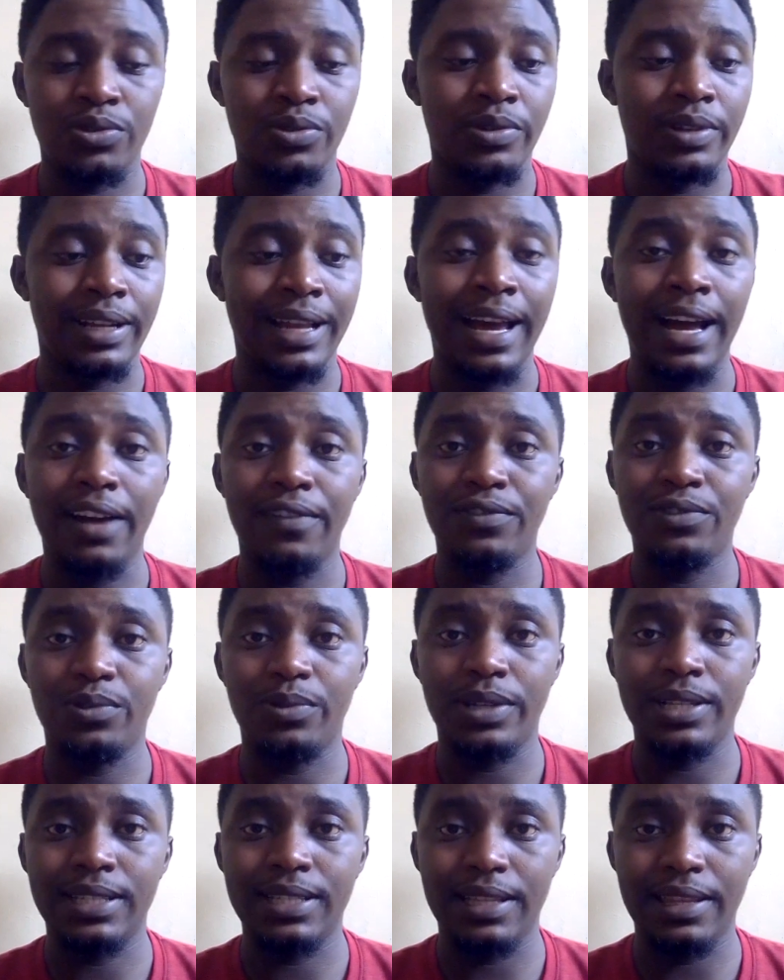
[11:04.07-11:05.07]
you will have
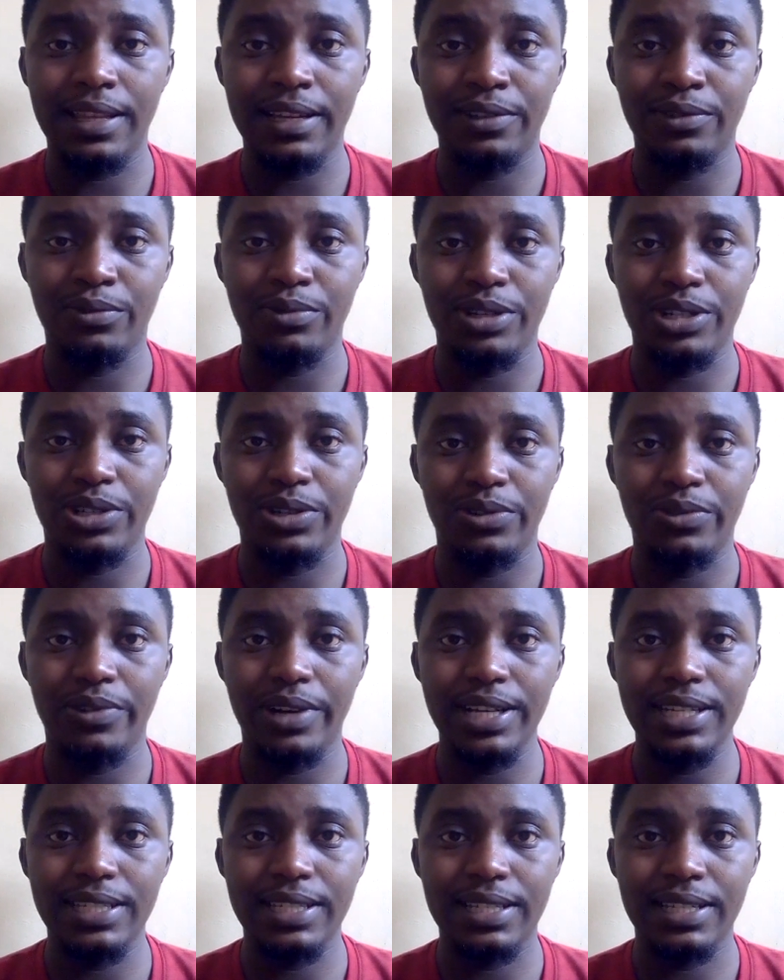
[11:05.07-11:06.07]
to answer that question,
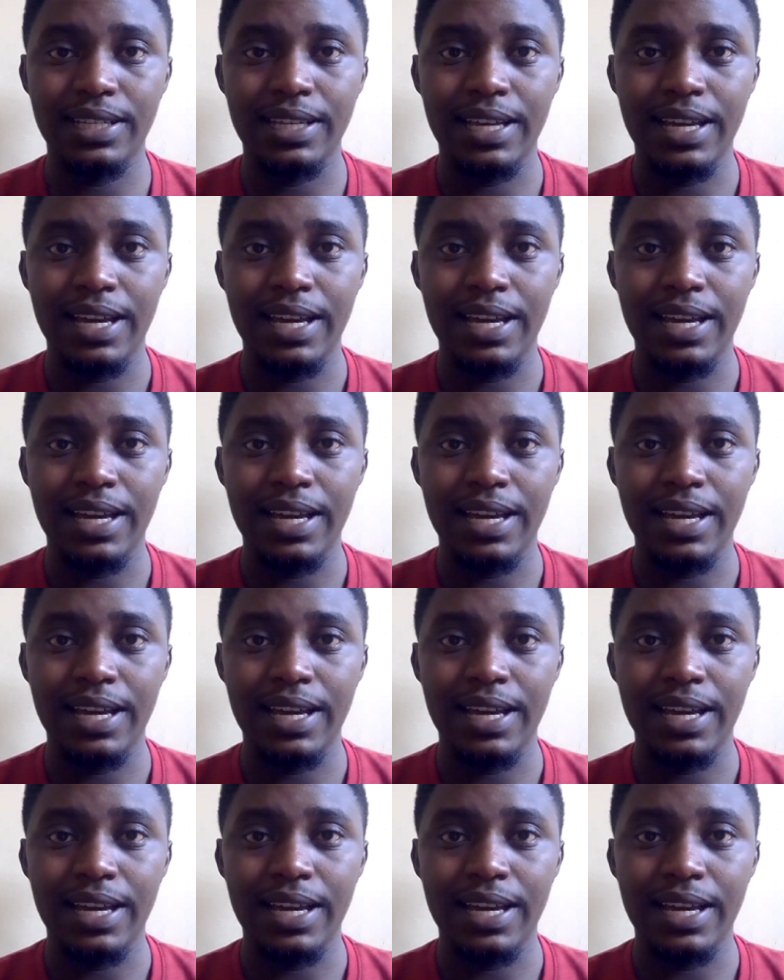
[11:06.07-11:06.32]
right?